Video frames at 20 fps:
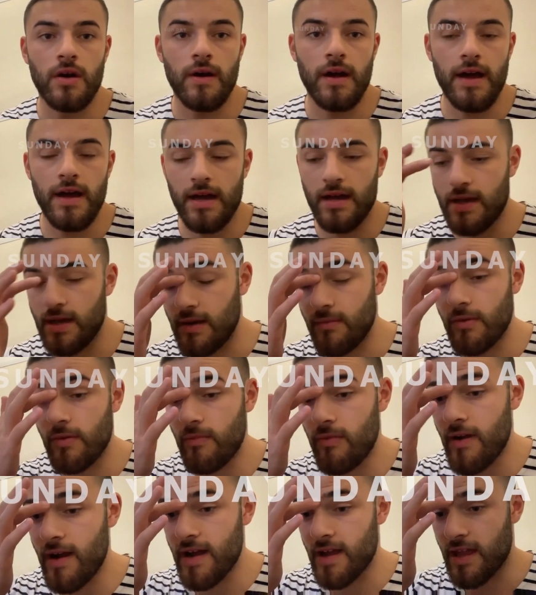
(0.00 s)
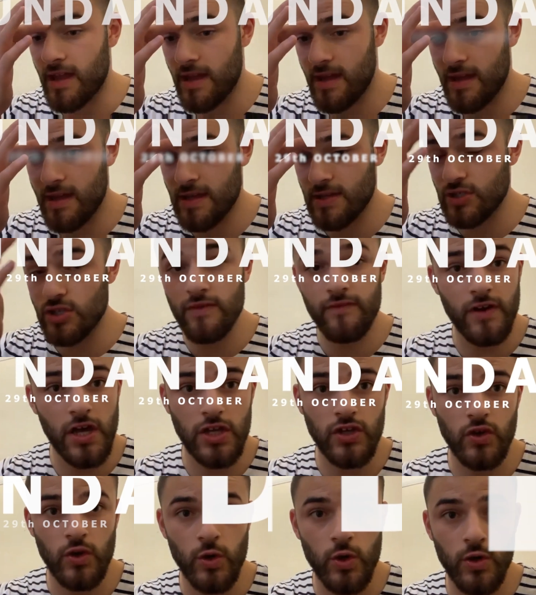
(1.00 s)
Alright, I'm on break. So far,
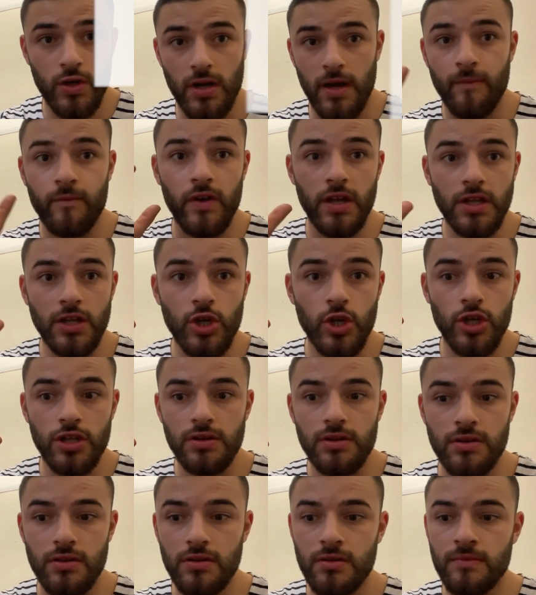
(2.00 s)
so good. I'm feeling good.